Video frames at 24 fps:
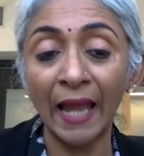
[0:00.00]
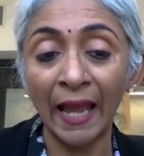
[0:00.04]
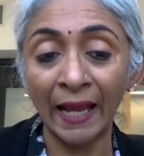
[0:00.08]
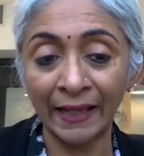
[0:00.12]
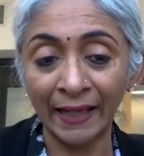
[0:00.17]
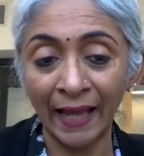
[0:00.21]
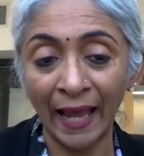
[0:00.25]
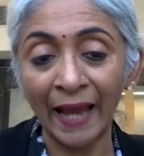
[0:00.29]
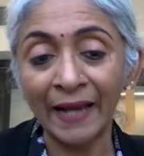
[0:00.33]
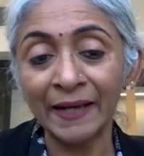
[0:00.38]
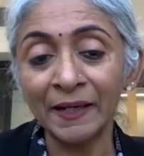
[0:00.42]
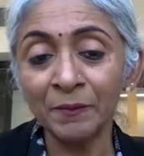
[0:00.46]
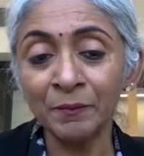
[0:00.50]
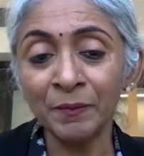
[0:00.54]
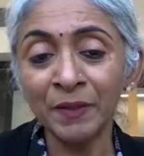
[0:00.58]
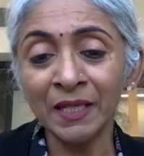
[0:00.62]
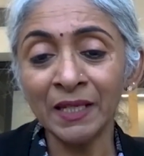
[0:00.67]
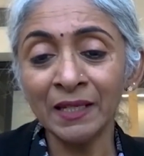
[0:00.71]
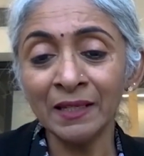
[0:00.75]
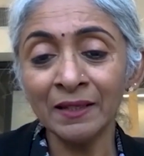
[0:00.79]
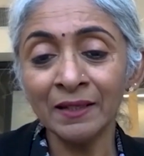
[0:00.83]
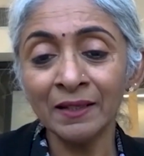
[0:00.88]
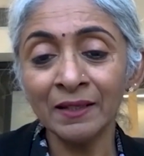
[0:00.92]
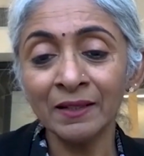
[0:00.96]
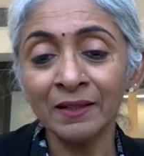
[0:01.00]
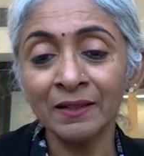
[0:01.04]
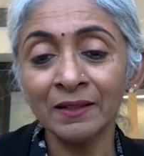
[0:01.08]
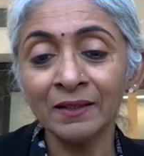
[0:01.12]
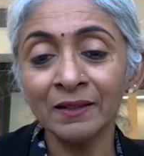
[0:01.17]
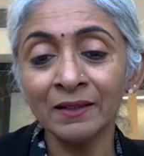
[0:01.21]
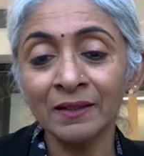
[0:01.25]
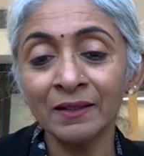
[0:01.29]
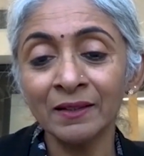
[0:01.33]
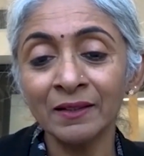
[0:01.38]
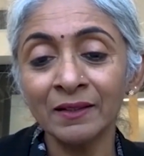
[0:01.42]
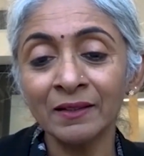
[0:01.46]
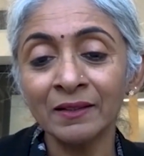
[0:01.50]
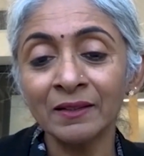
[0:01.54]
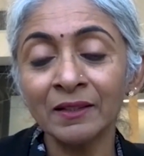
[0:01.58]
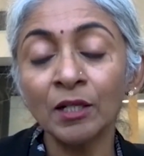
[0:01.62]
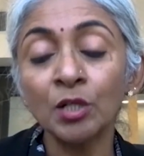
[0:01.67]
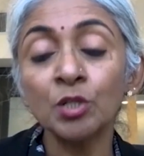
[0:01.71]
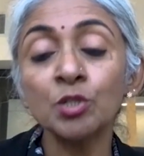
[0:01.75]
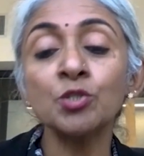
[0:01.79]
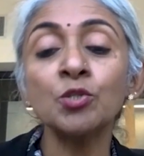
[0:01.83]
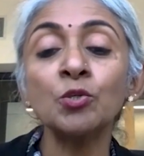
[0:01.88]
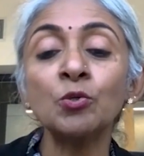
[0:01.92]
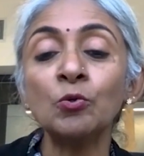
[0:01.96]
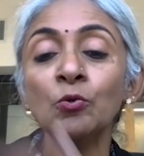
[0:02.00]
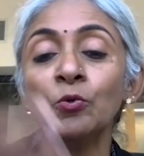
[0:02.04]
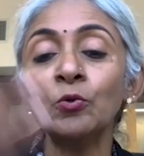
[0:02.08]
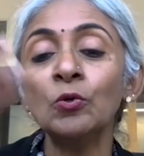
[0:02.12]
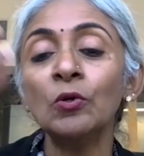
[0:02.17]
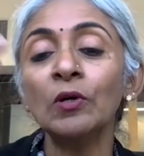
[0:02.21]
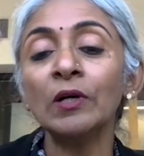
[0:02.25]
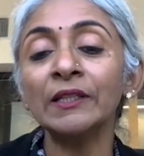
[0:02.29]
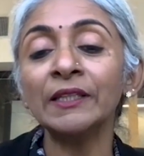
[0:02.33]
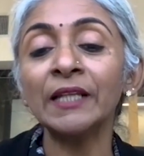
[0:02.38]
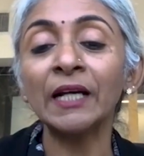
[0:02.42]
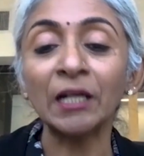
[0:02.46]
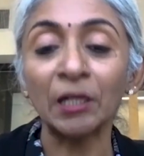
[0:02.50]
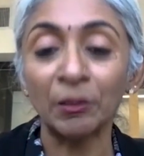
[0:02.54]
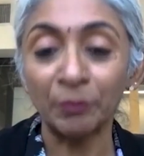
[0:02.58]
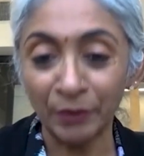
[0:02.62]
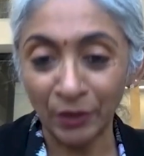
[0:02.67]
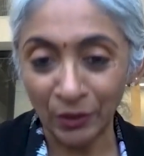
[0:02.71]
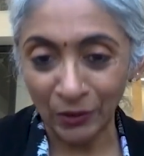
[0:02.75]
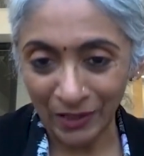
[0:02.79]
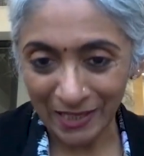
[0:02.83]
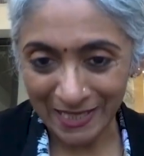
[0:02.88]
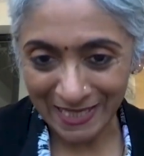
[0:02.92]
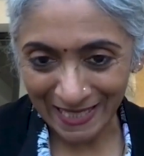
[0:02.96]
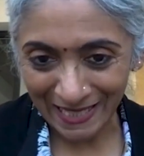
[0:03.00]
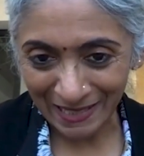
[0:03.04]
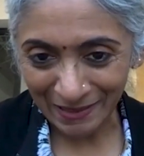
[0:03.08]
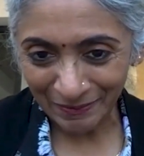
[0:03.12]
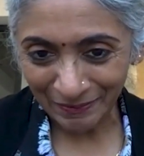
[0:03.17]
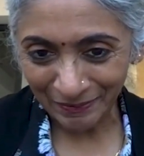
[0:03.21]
academy to the community